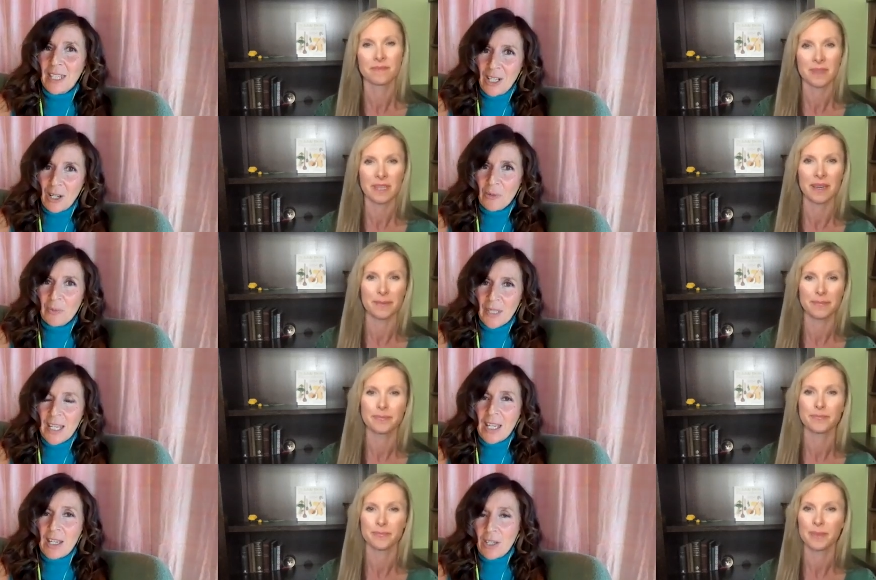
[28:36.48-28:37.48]
Speaker 1: you know yeah.
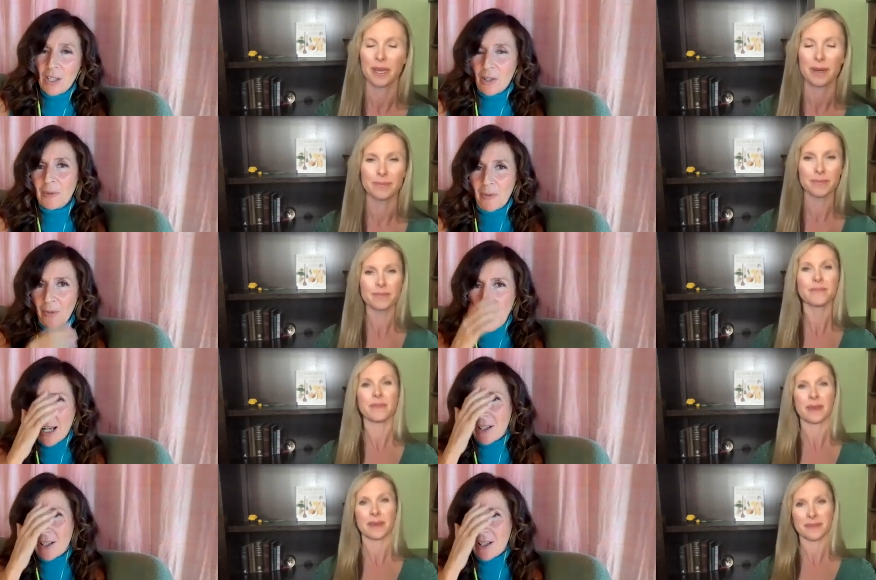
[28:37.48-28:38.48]
You yeah. Know,
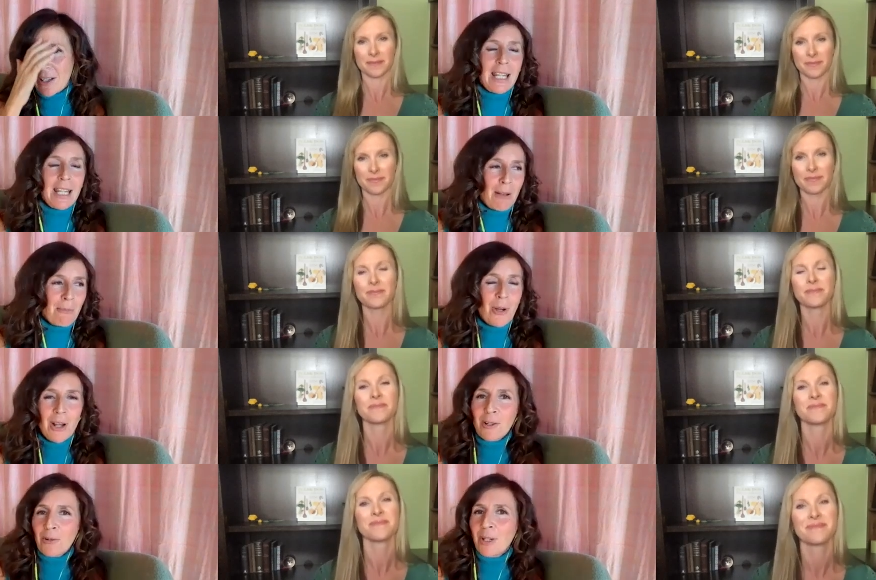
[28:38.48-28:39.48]
find an organic
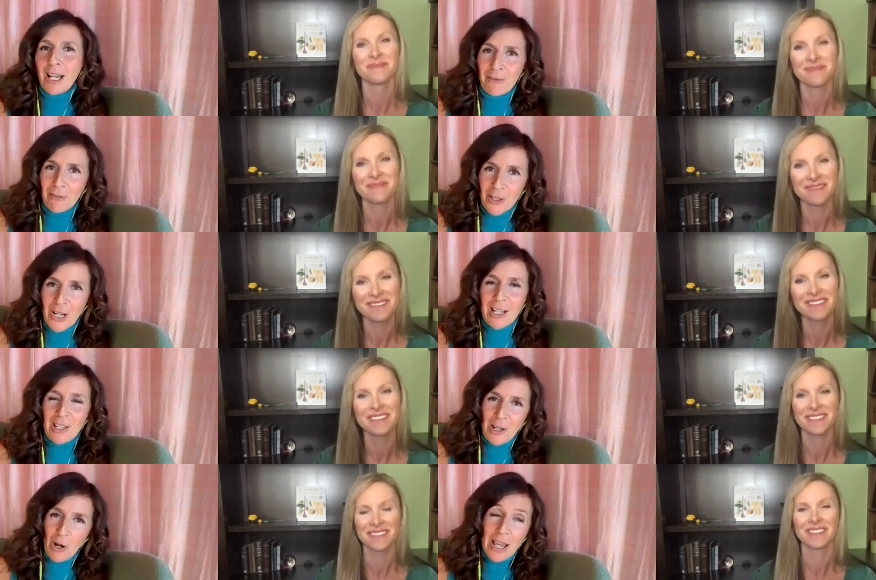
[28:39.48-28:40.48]
tampon or whatever.
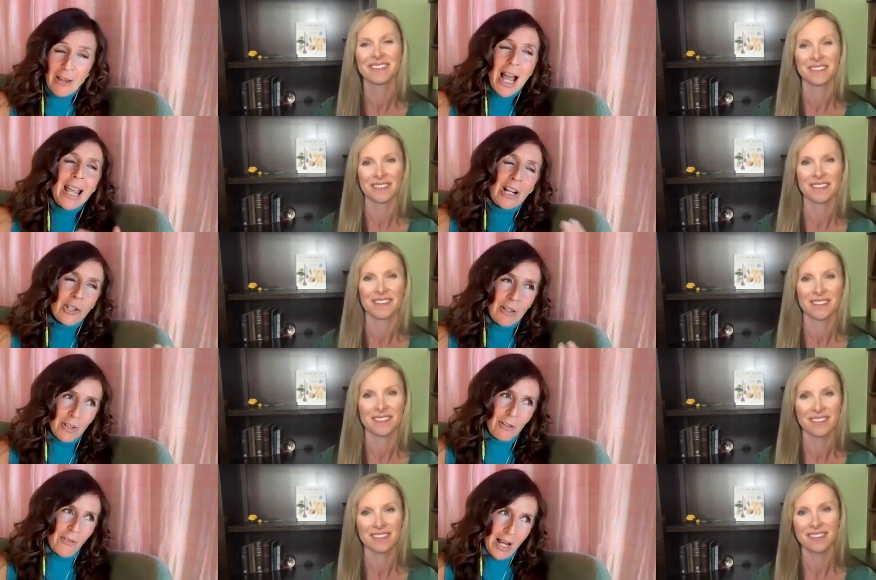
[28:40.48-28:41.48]
And, you know, I, I actually
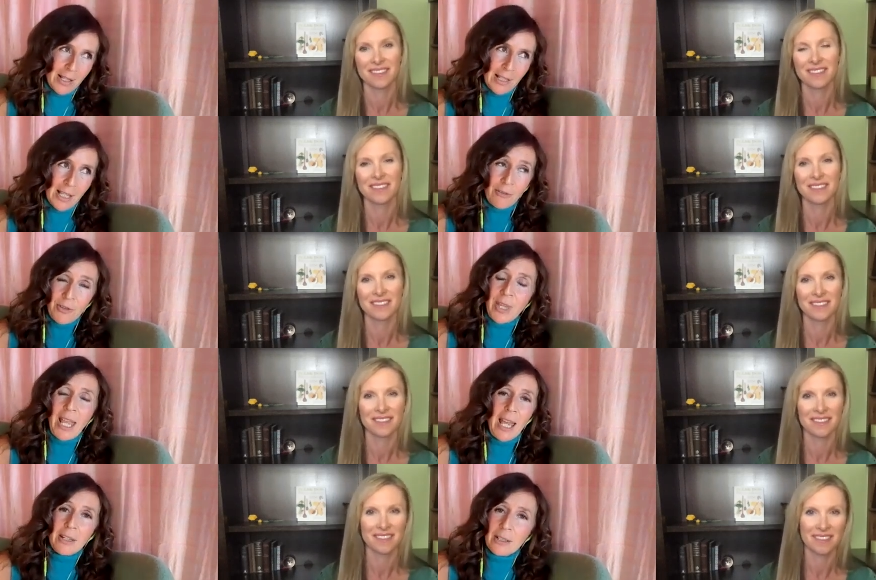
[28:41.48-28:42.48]
even advise, like, if you
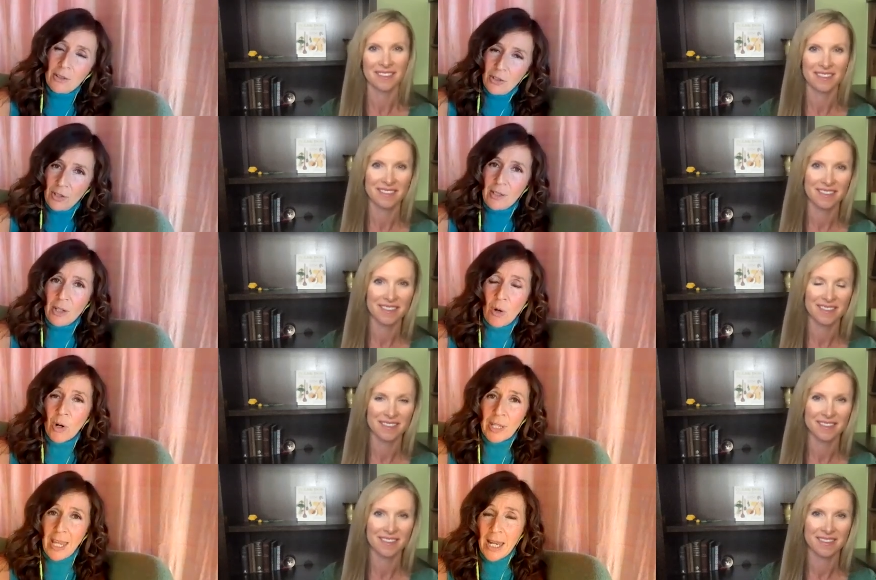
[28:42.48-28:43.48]
can, just go
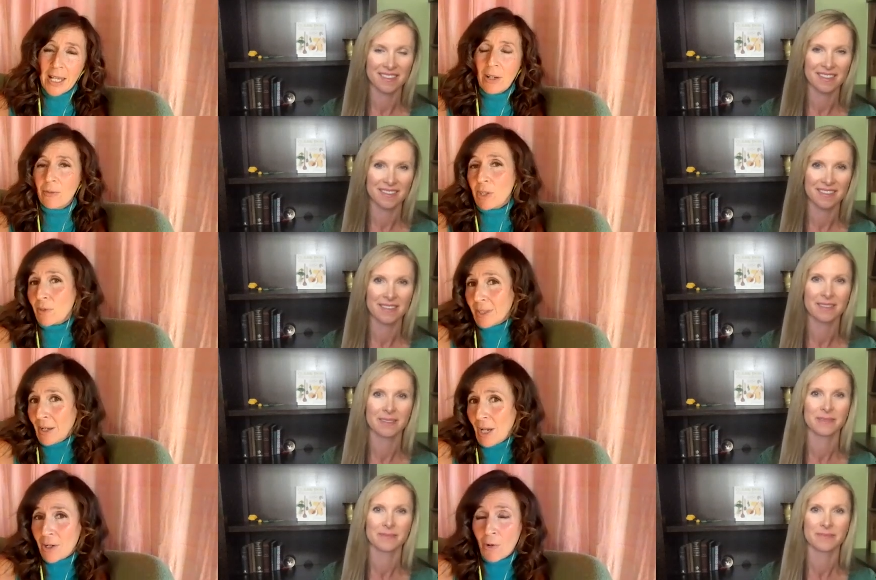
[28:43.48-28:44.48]
organic, use
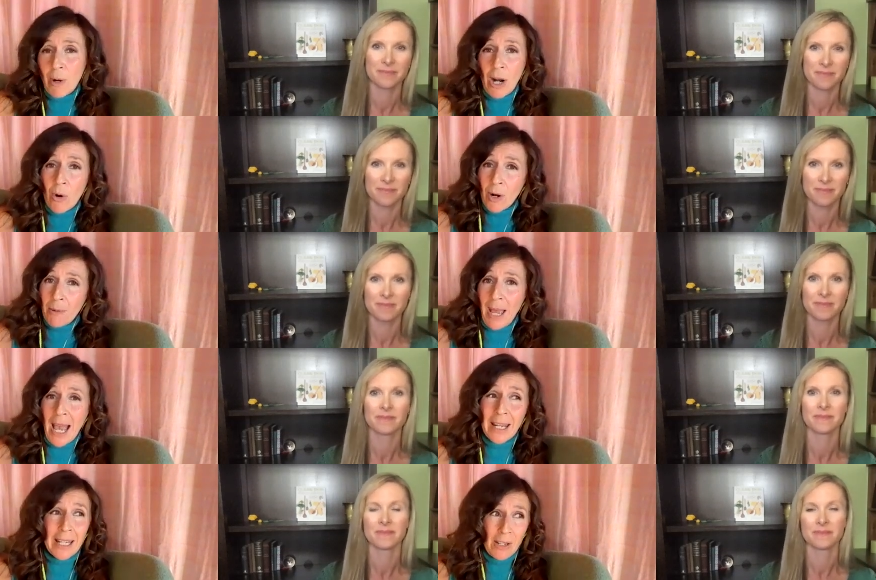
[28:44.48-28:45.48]
the underwear or a
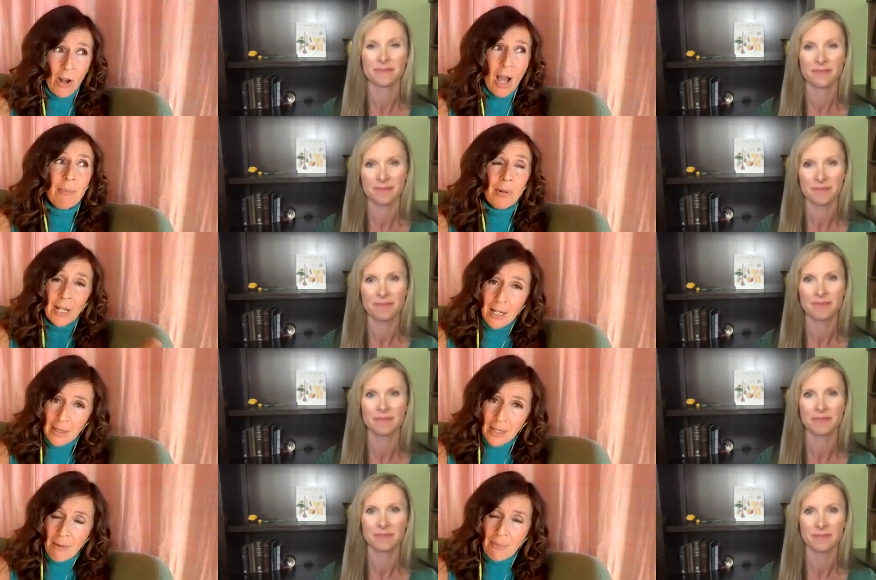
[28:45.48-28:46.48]
pad and not put
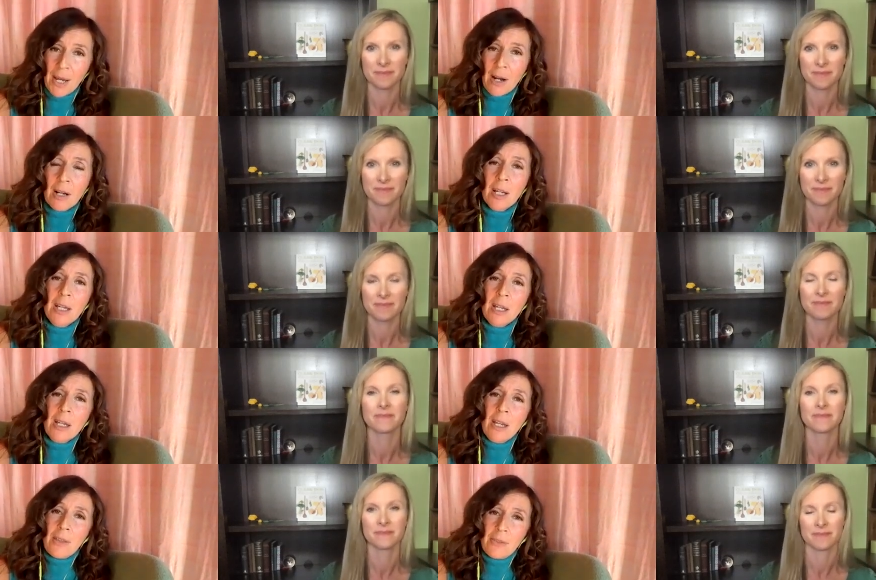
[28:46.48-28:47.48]
anything up there,
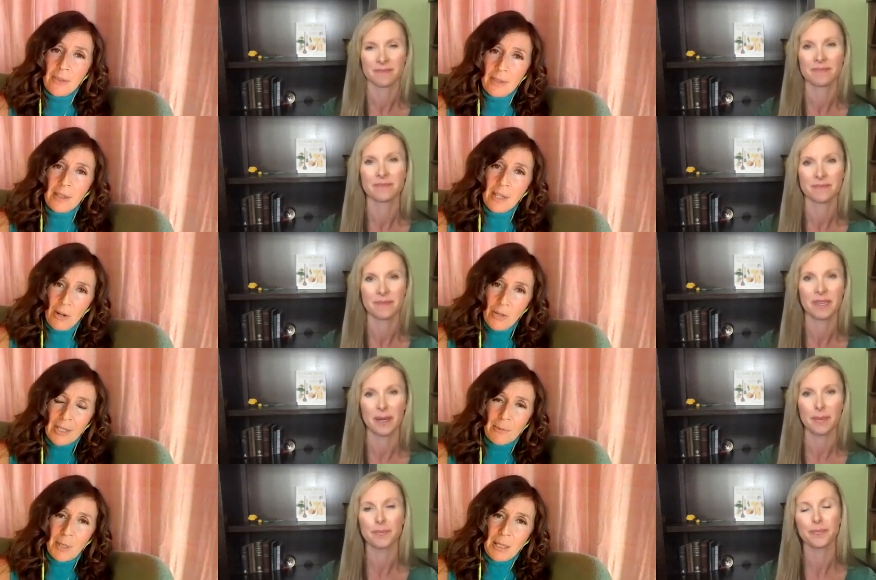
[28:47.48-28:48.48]
mm-hmm. you know,
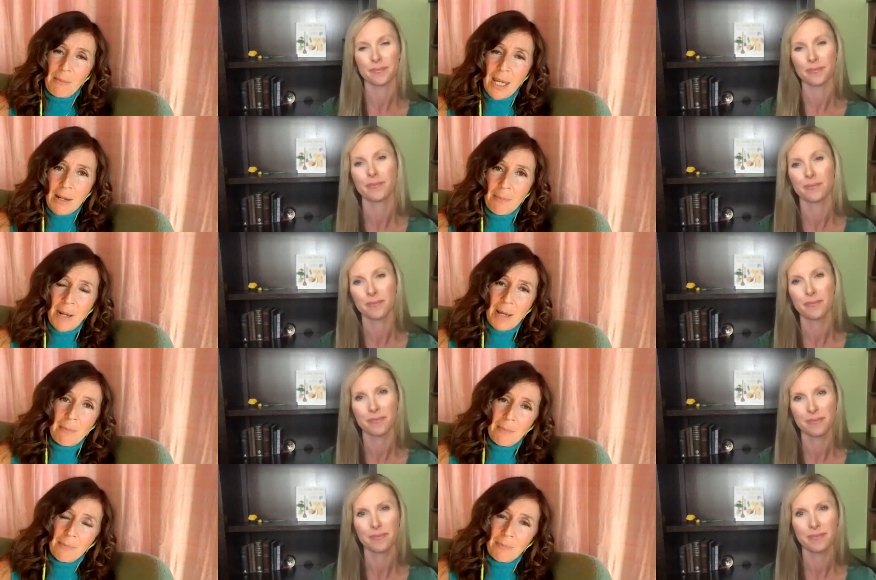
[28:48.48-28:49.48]
that's yeah. been made by
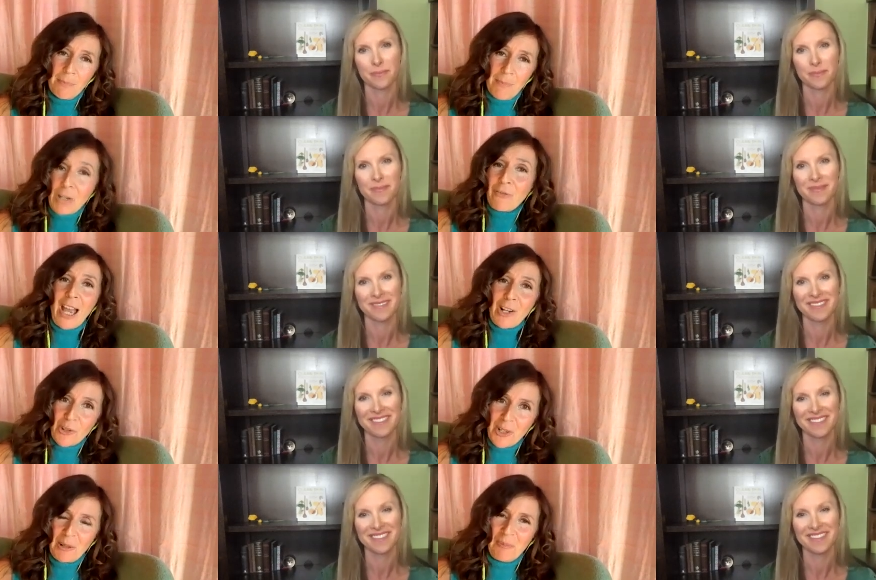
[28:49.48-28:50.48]

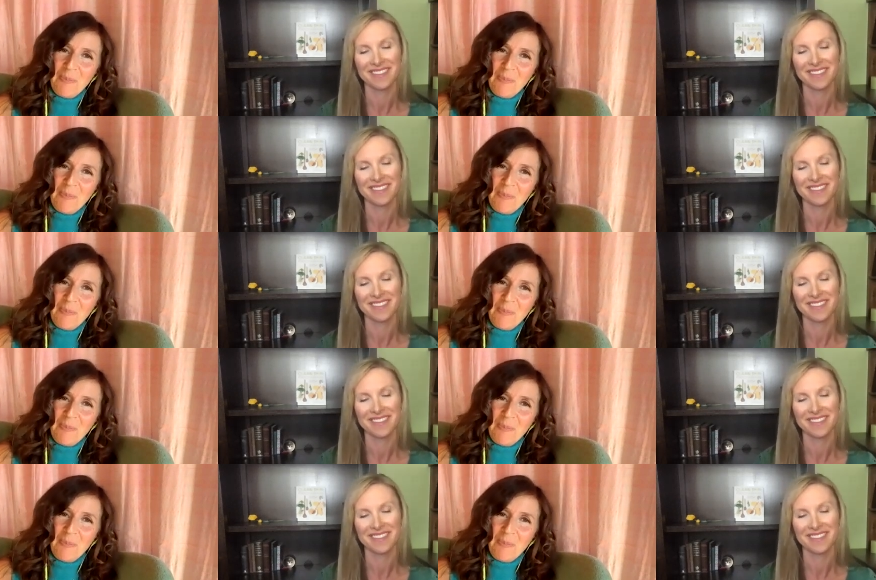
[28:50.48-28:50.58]
manufactured.